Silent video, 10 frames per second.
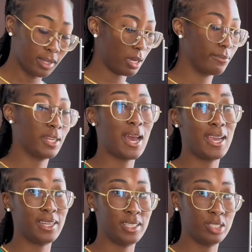of an
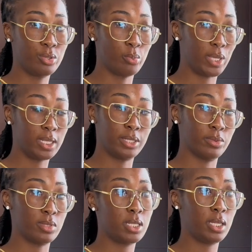ideal weekly
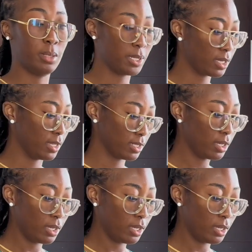routine, because